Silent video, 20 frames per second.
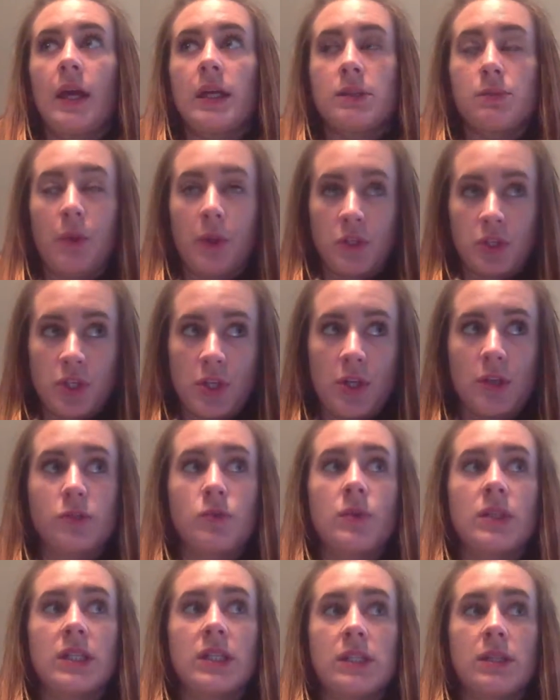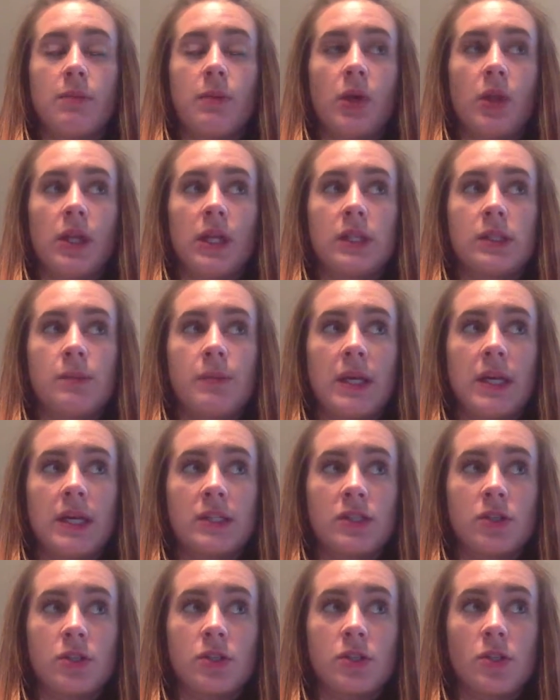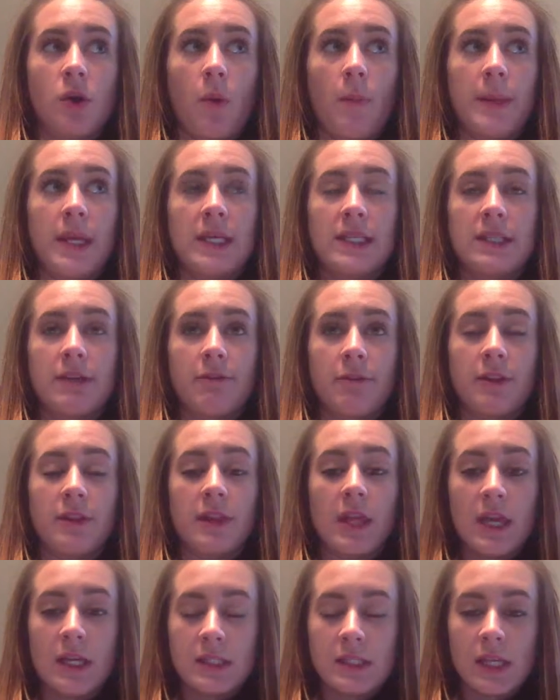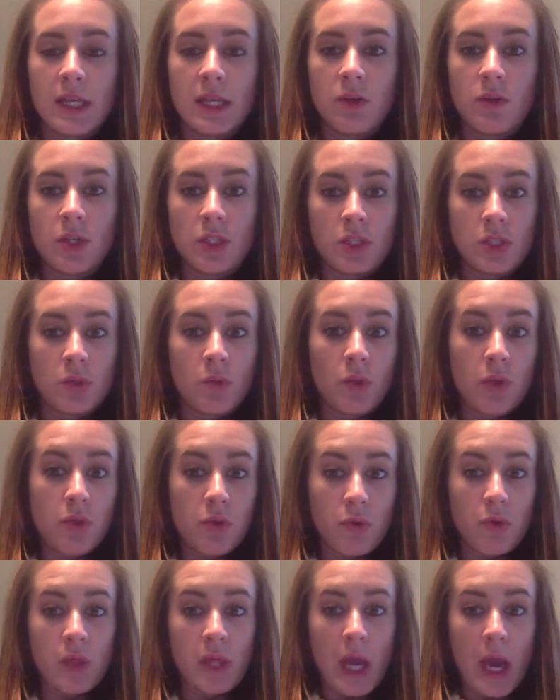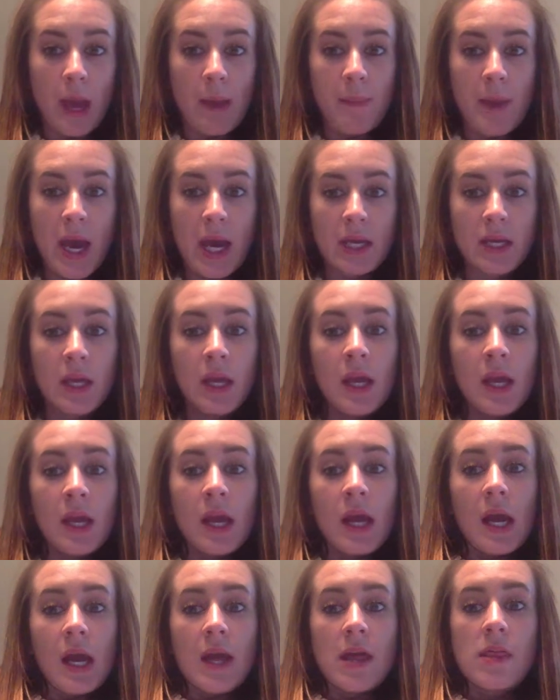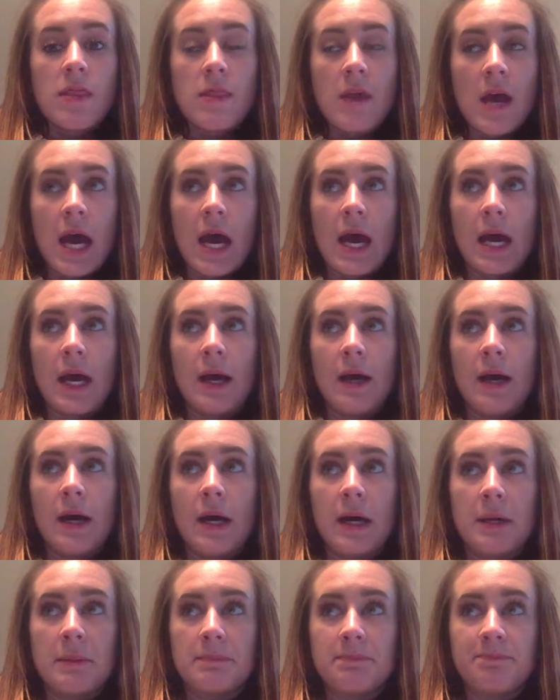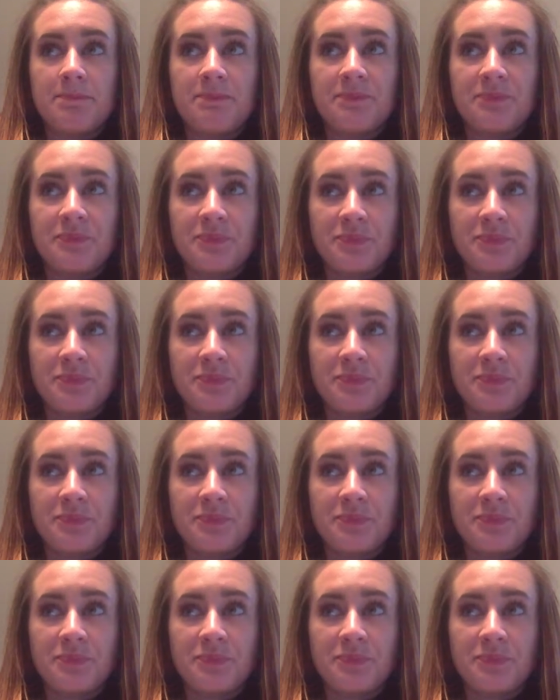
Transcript: especially those with disabilities, because there's so many different things that you can do through the iPad that um,